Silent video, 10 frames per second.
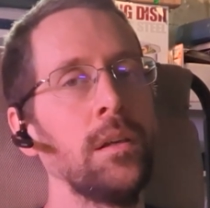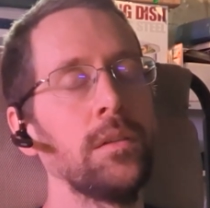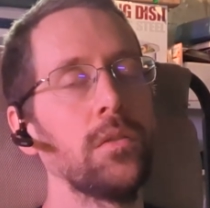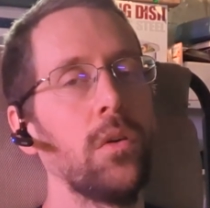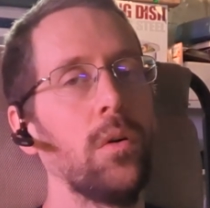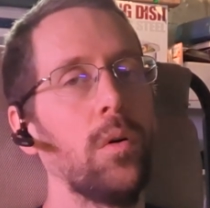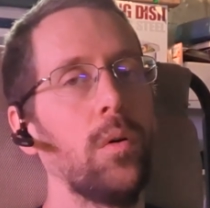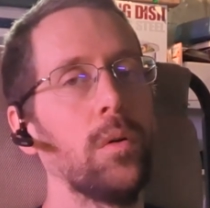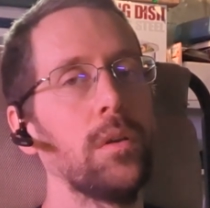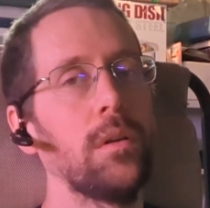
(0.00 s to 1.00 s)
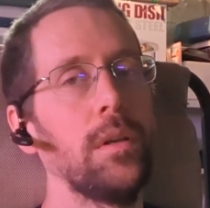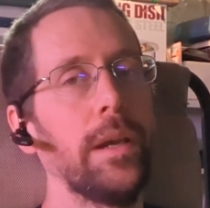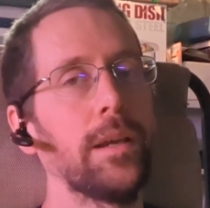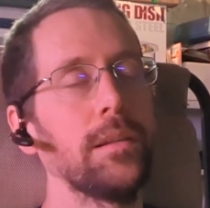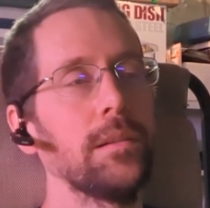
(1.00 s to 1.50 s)
So your
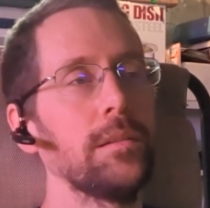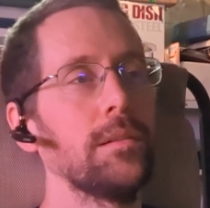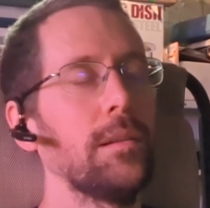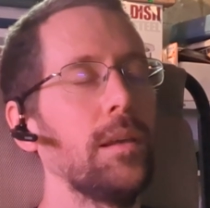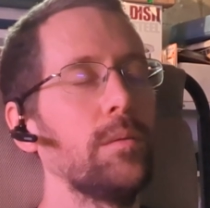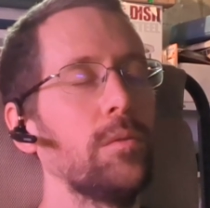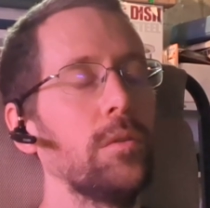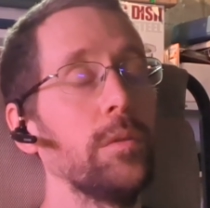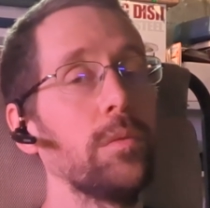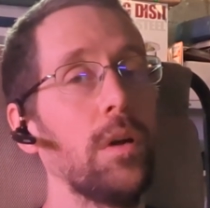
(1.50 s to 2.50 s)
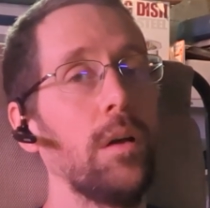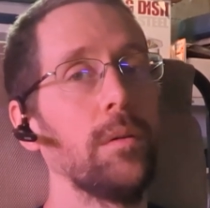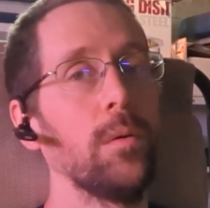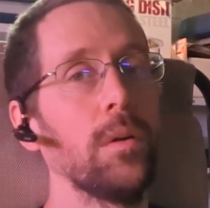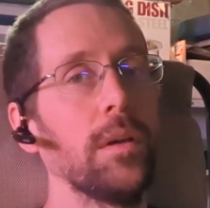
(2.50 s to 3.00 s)
neck is unstable. You
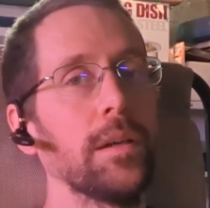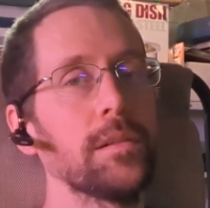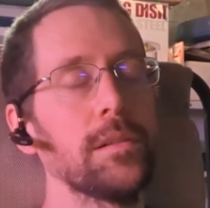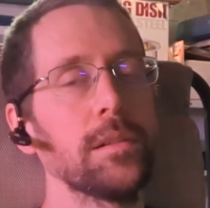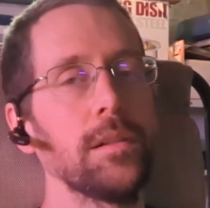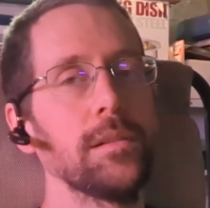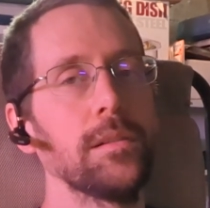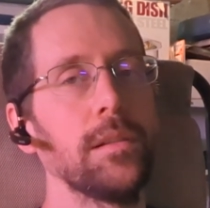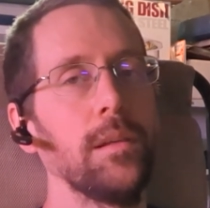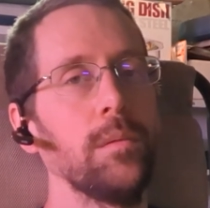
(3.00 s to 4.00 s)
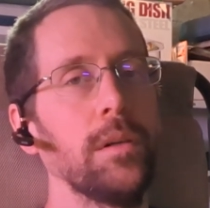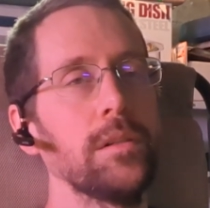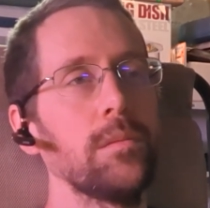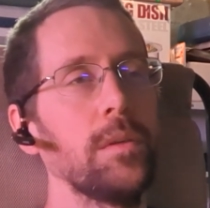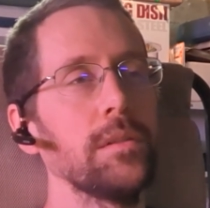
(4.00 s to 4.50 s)
probably want to exercise the
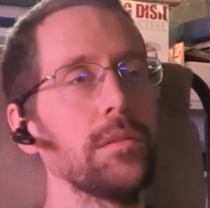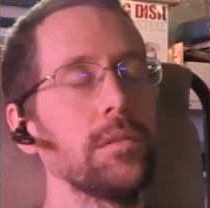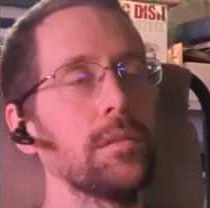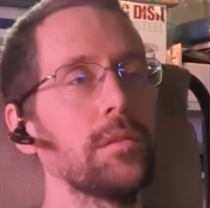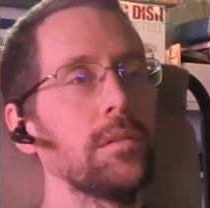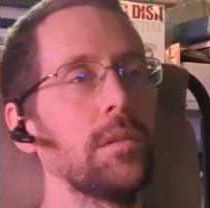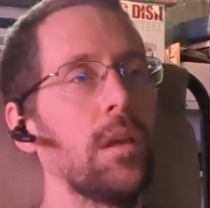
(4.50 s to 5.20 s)
stabilizer muscles.